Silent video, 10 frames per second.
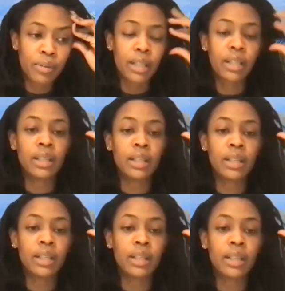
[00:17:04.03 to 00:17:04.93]
like
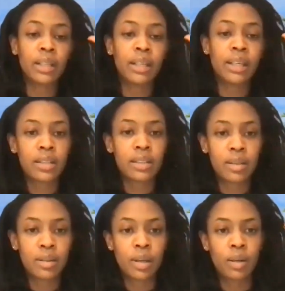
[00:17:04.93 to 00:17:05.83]
condensed and,
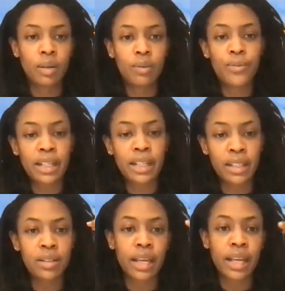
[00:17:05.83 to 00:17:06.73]
and flattened
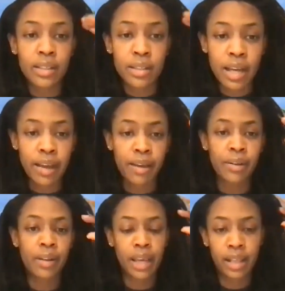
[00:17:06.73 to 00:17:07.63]
into like a
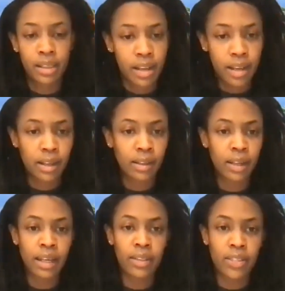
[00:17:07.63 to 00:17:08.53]
style, a
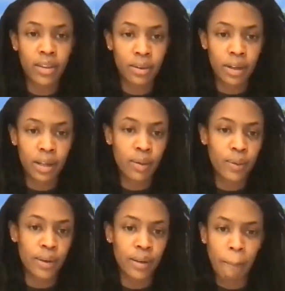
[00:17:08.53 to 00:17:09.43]
line, a theory,
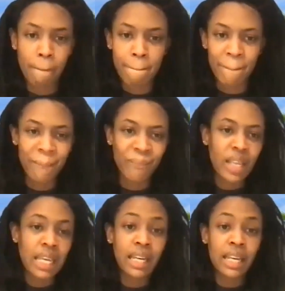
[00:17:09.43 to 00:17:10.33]
or
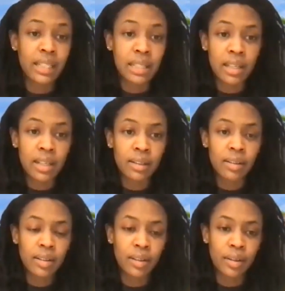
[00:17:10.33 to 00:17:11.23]
an idea,
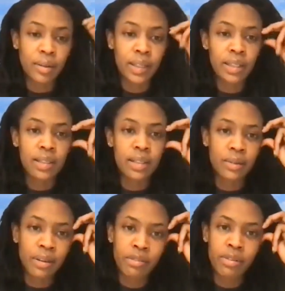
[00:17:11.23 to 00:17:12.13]
you know, instead
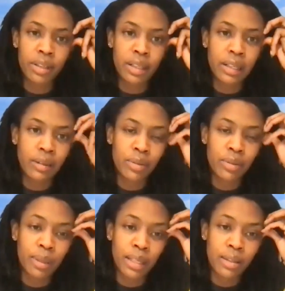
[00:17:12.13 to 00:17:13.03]
of having like kind of
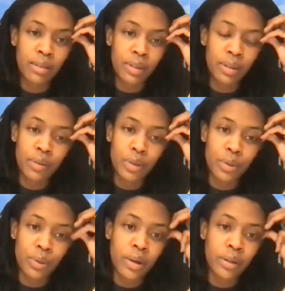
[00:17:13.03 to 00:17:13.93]
domains of
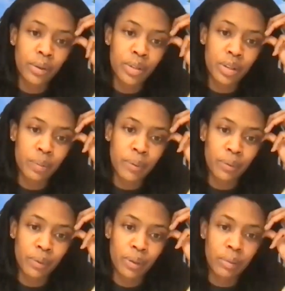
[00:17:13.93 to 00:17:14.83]
individual authorship and
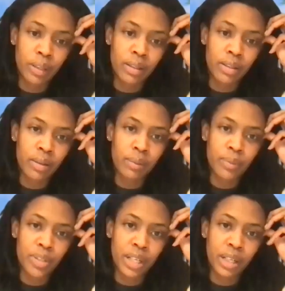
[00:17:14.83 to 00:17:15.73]
really being
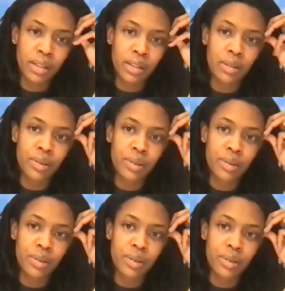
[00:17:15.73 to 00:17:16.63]
subjected
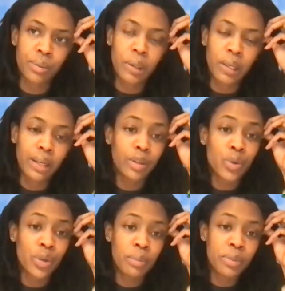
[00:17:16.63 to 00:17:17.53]
to
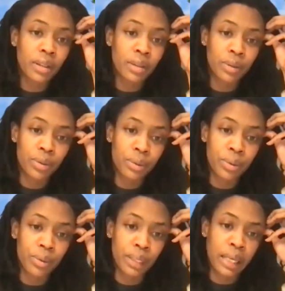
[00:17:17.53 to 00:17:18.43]
extreme technical
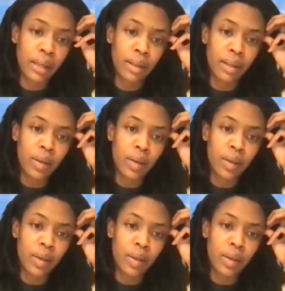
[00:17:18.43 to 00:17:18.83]
scrutiny.